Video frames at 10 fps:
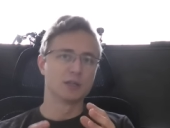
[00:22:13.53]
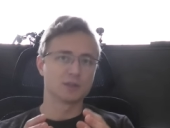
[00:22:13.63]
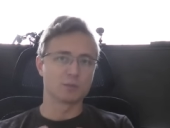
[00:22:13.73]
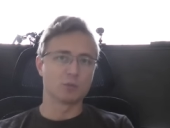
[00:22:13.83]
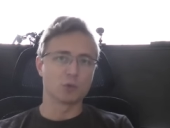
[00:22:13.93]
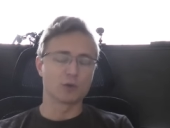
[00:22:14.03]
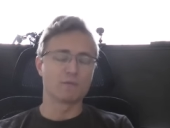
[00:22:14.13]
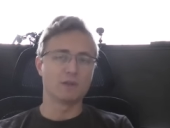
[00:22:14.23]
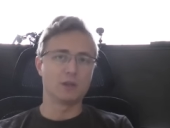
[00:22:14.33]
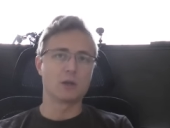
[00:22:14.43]
support
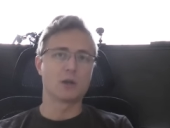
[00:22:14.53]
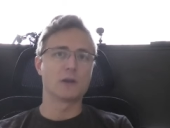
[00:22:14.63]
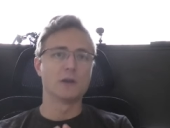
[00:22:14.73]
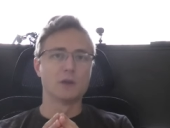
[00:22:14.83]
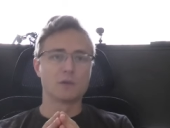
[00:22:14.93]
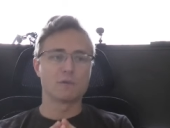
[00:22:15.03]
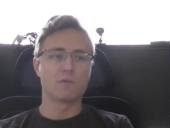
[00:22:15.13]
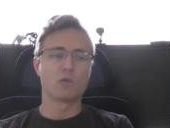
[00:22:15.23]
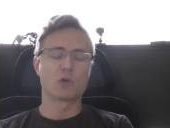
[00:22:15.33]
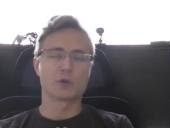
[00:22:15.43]
VR
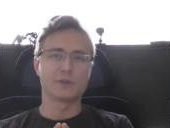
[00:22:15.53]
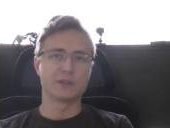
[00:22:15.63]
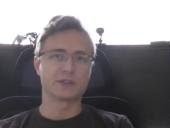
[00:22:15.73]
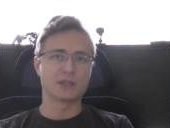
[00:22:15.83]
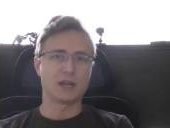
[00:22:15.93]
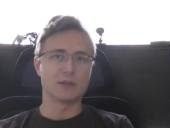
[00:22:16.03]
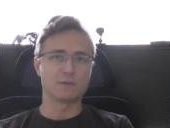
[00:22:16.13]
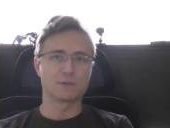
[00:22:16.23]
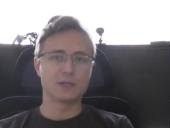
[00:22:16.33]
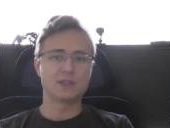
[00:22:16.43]
for this kind
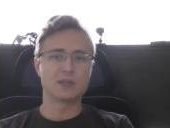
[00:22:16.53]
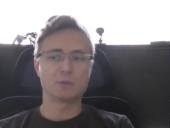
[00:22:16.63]
of racing,